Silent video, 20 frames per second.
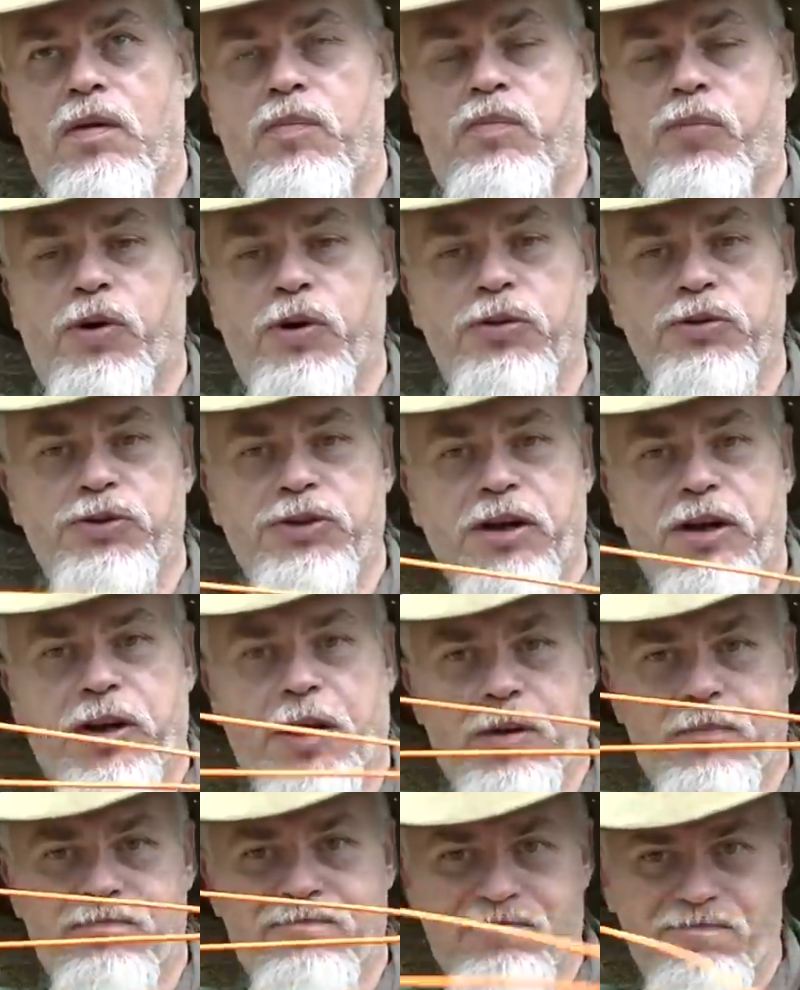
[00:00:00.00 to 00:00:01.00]
prusik
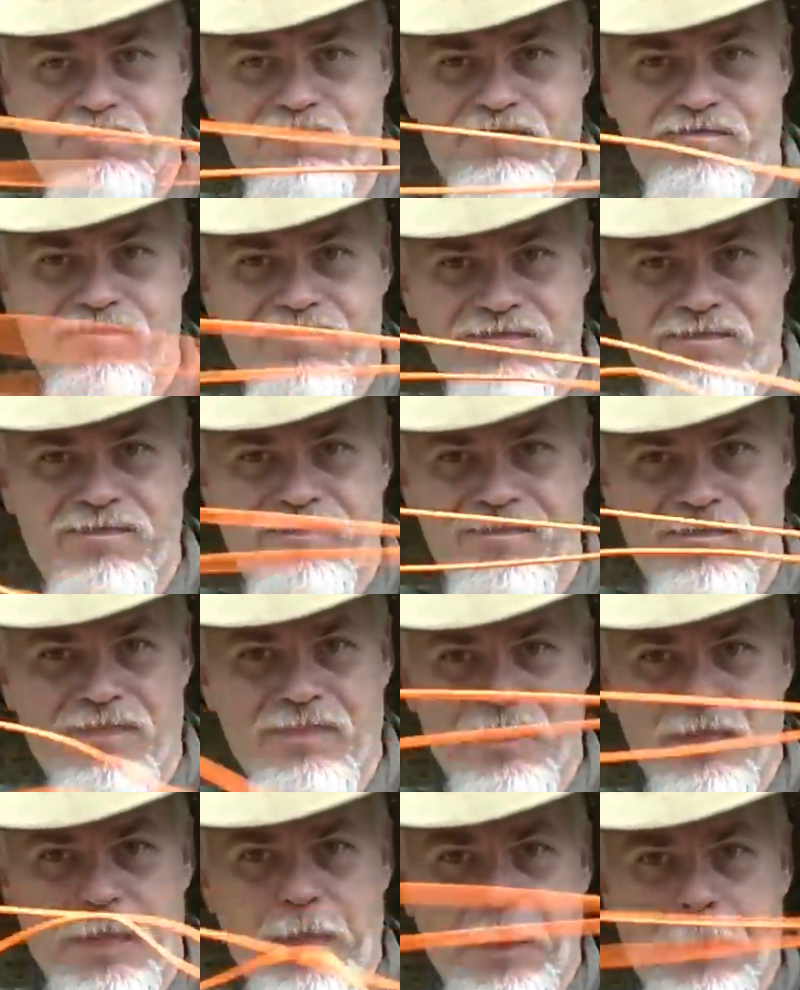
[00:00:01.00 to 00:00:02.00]

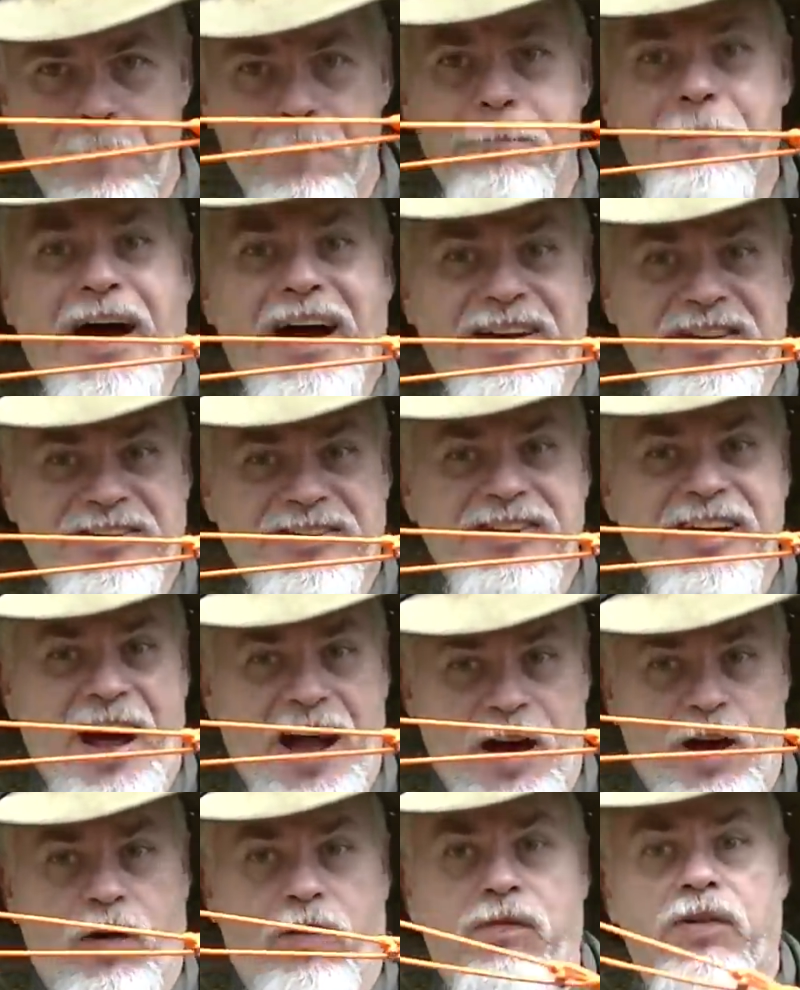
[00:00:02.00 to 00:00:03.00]
bites
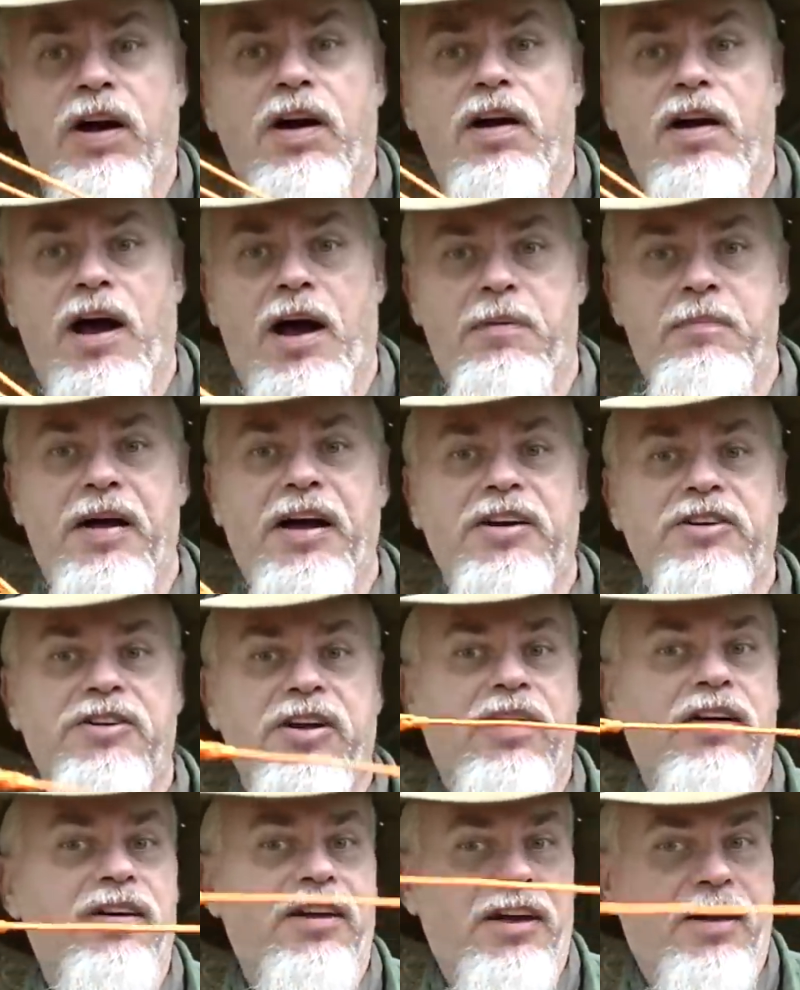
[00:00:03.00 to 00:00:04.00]
down and makes
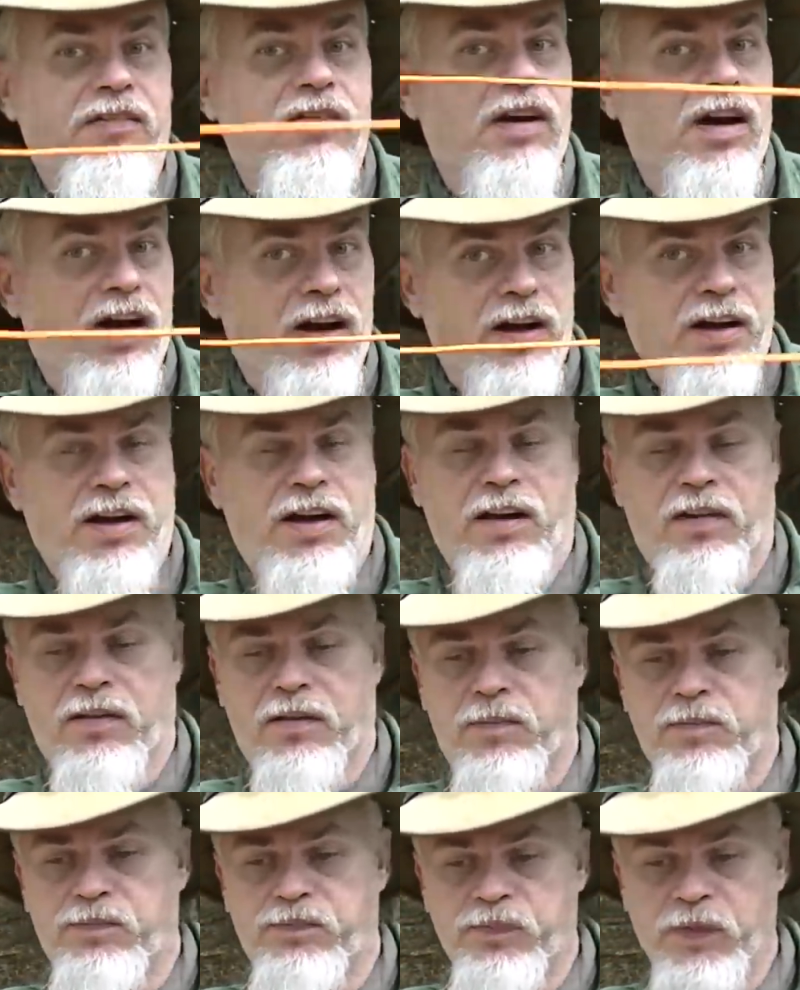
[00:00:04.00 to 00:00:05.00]
it a given
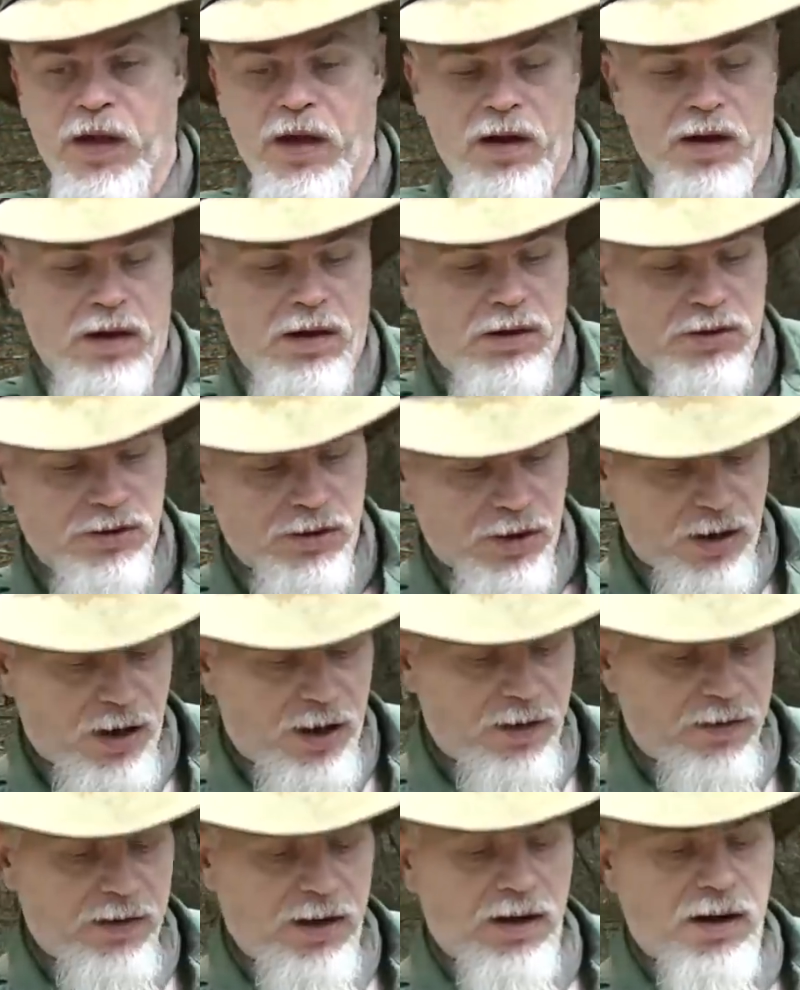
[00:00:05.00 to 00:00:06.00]
length.
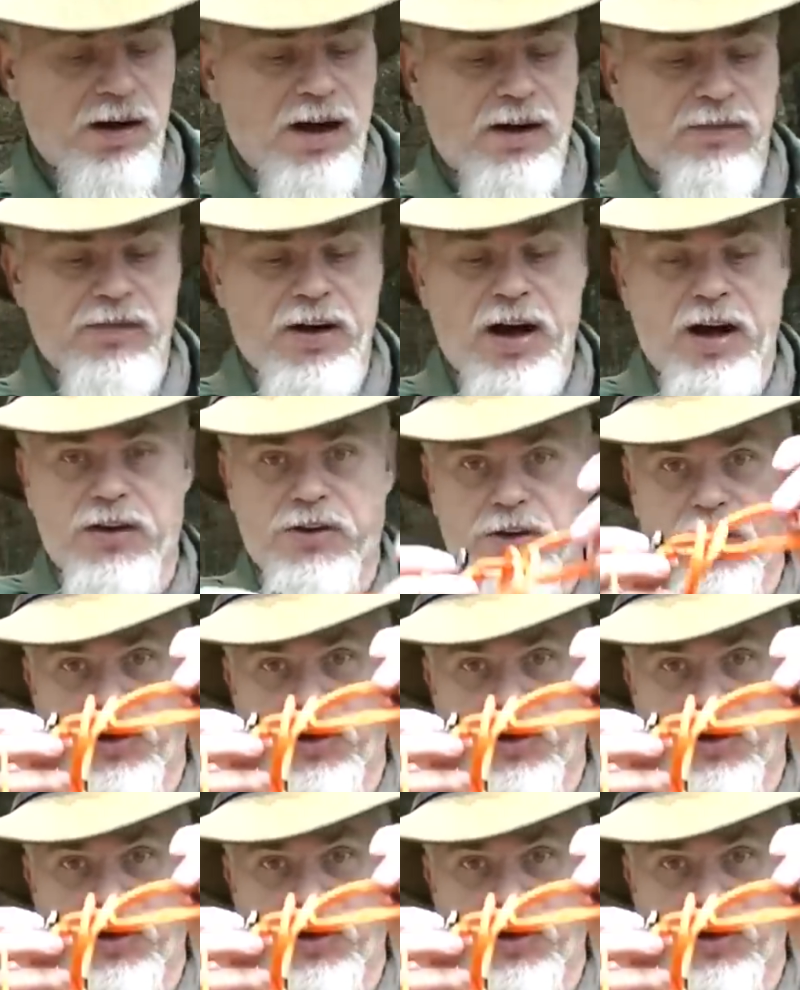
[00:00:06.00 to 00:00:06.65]
And then I've got